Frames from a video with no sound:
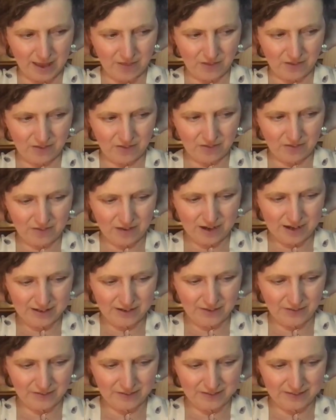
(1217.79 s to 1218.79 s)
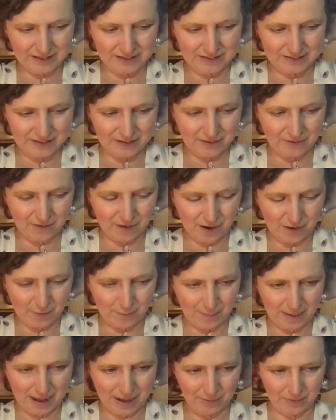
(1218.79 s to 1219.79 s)
This is kind of the
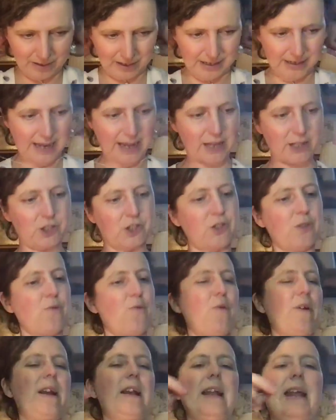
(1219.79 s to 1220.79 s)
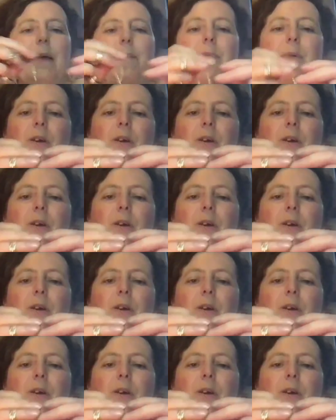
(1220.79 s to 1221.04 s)
£65 collection really,